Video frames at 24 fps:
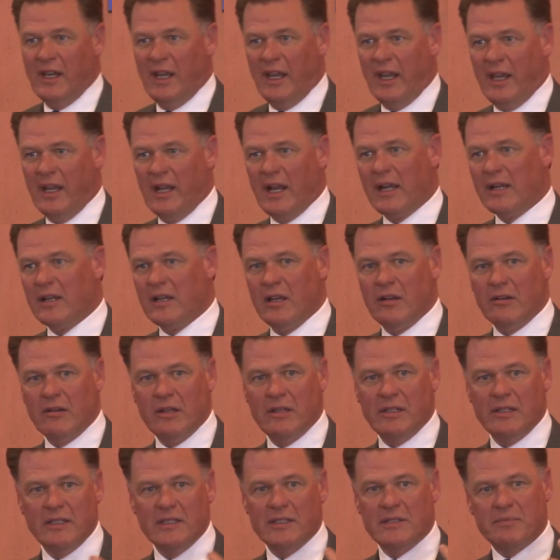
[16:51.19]
And I go to
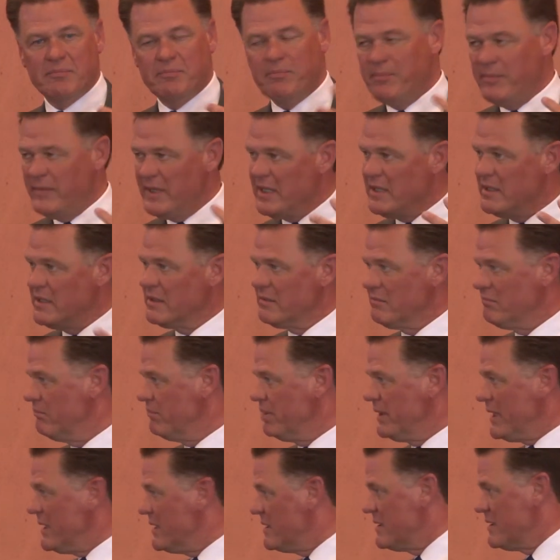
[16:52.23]
these
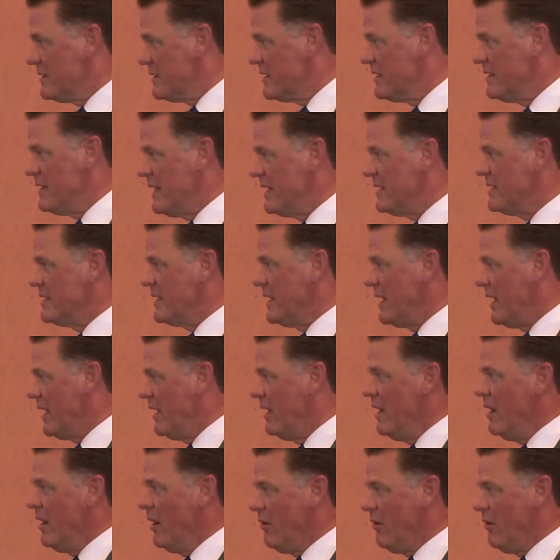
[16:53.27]
places and they say,